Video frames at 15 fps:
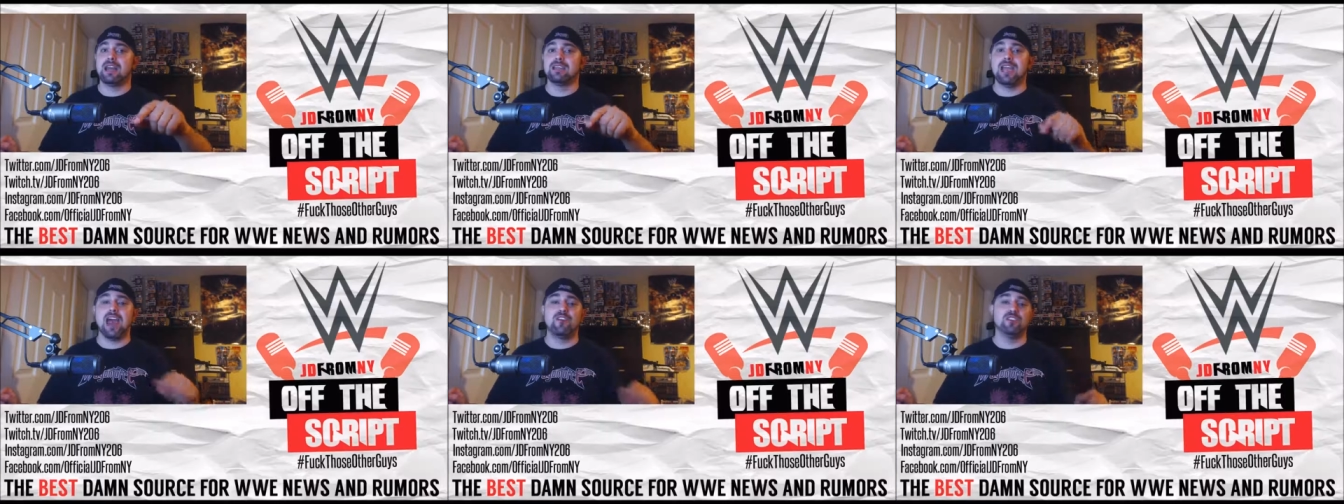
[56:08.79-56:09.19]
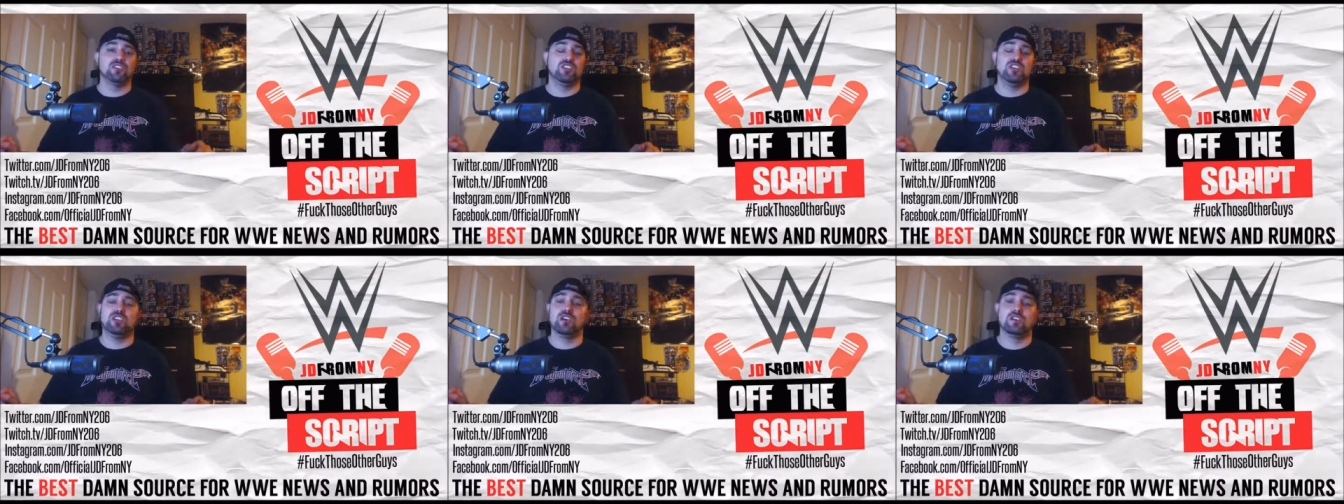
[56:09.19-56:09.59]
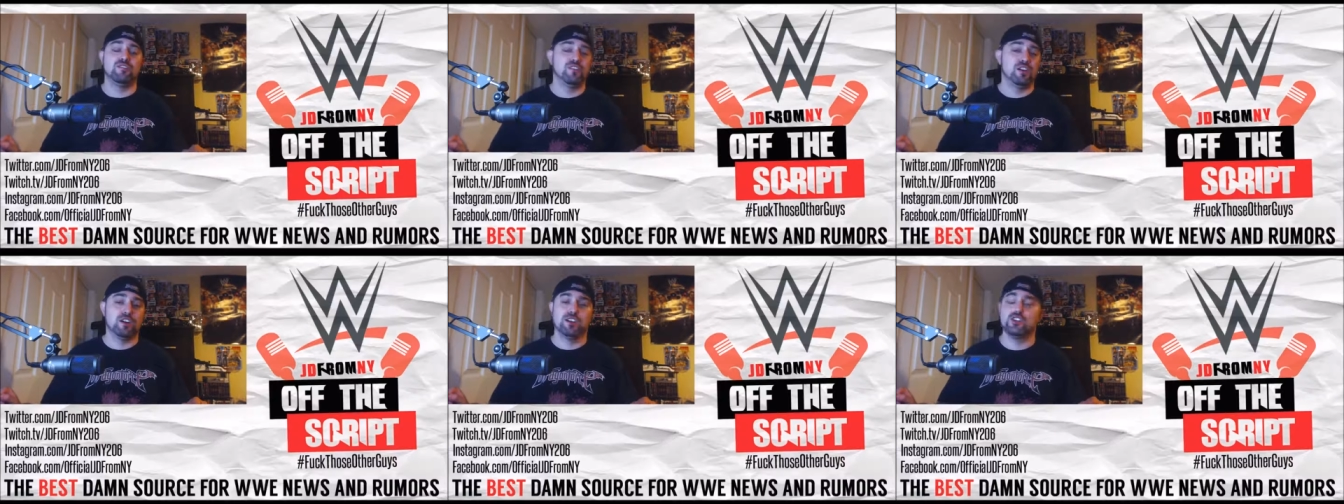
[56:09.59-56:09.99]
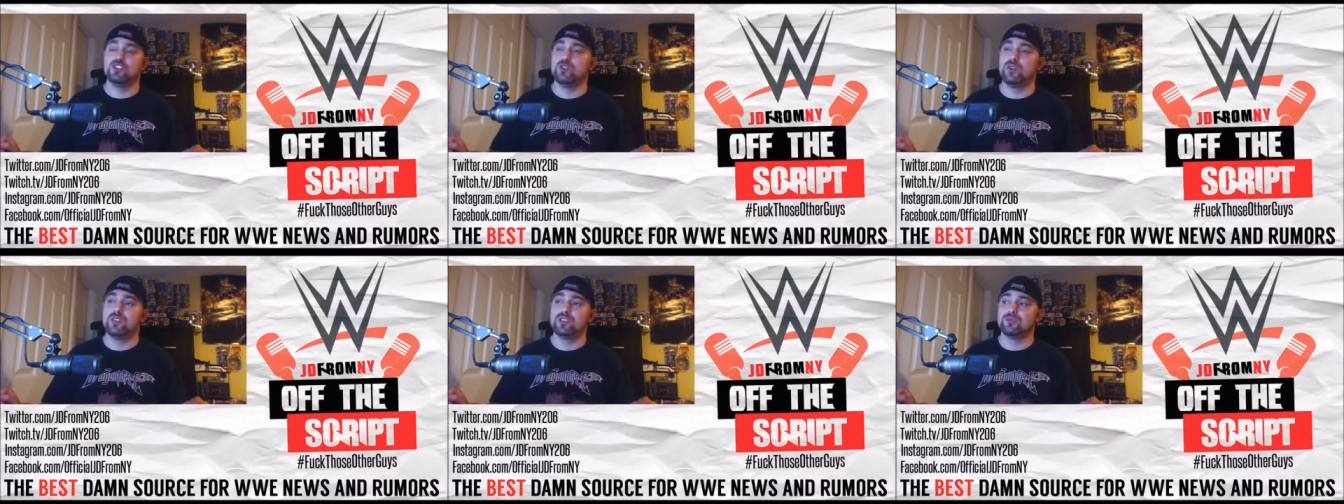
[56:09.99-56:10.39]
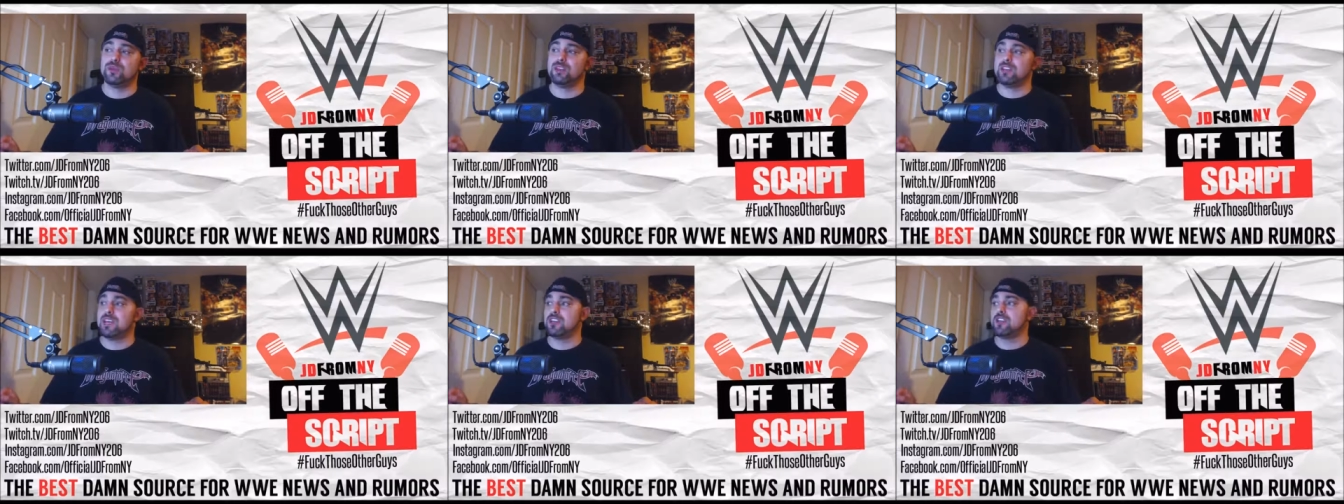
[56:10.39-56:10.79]
I guarantee you're going to fucking enjoy
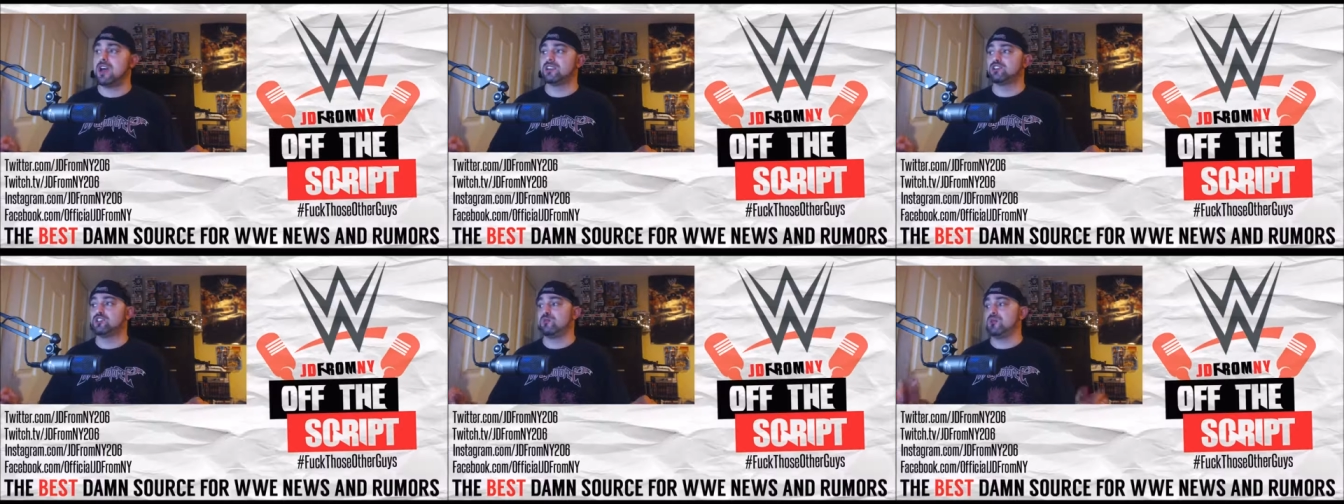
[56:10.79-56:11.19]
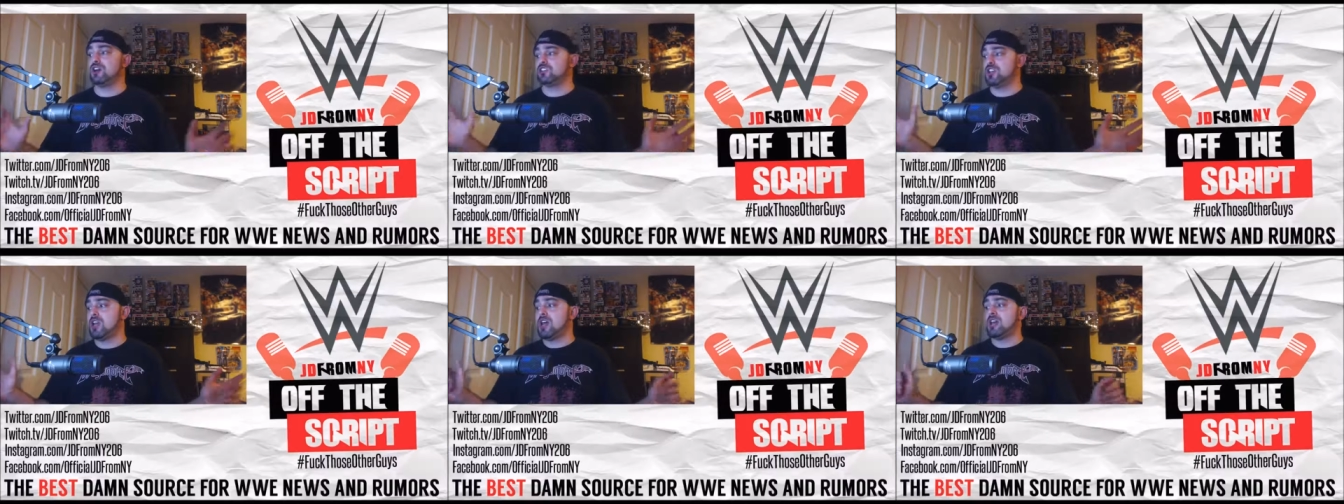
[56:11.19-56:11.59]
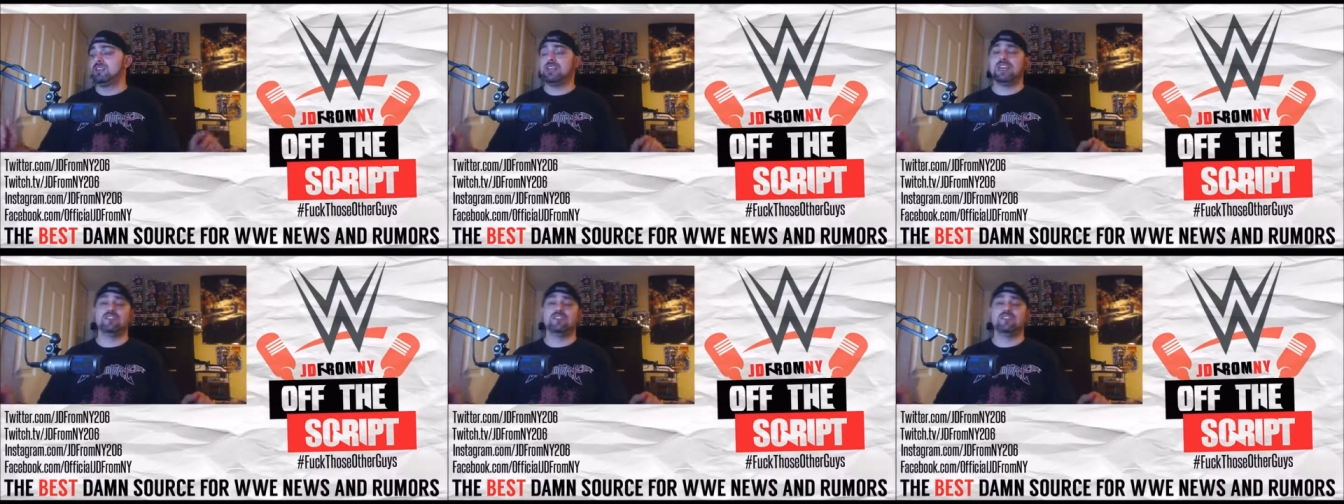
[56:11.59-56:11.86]
this, man. Thank you guys so much.